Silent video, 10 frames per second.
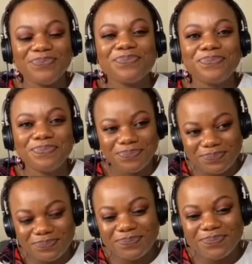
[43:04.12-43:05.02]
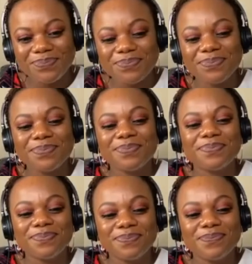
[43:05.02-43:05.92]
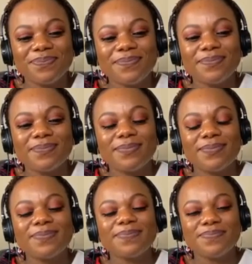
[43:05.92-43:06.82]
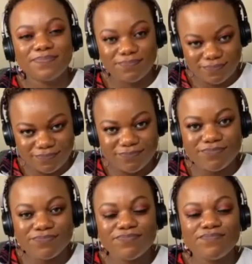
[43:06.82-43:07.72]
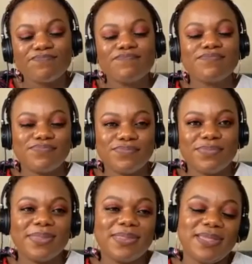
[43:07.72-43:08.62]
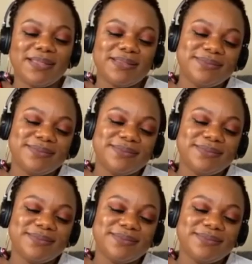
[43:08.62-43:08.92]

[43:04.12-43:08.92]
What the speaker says: This person isn't speaking.